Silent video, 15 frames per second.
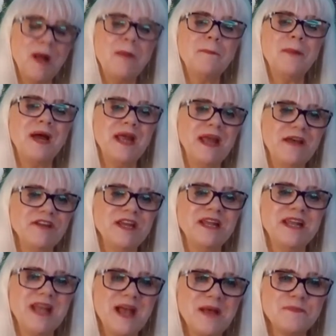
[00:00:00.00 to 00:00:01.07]
by having
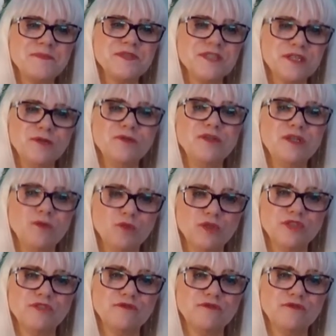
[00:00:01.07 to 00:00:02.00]
an absolutely wonderful